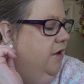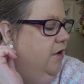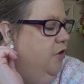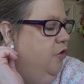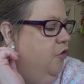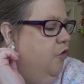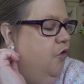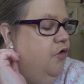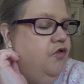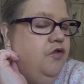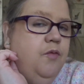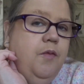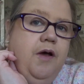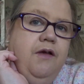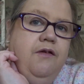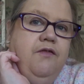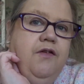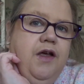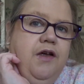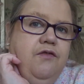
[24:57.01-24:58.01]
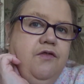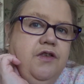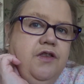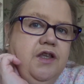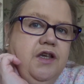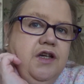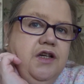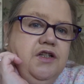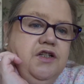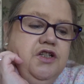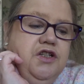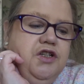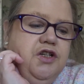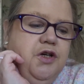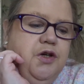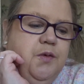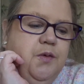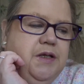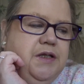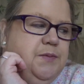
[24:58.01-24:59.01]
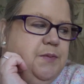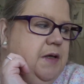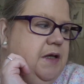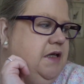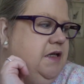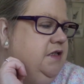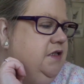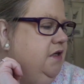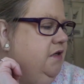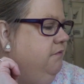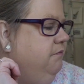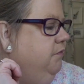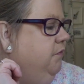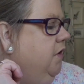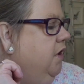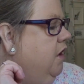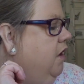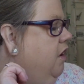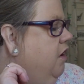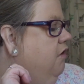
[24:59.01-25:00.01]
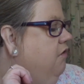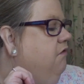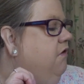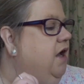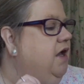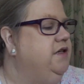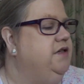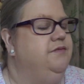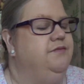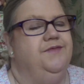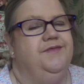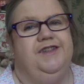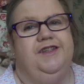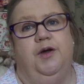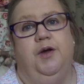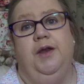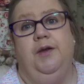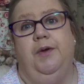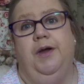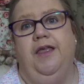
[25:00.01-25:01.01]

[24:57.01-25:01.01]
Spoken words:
Not my favourite thing to do is beading. Right, so anyway,